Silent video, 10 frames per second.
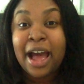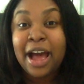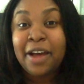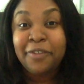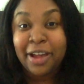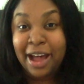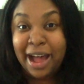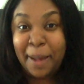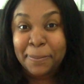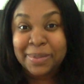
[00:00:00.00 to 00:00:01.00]
of
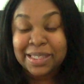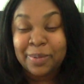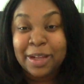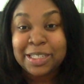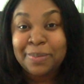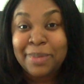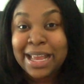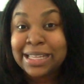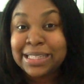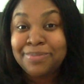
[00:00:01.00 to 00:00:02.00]
Cups, which
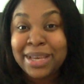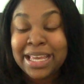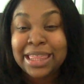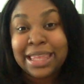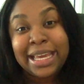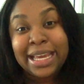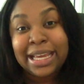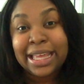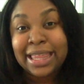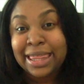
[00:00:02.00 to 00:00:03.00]
makes me
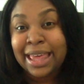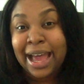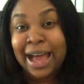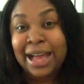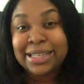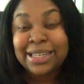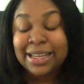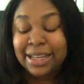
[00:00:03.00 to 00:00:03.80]
think that,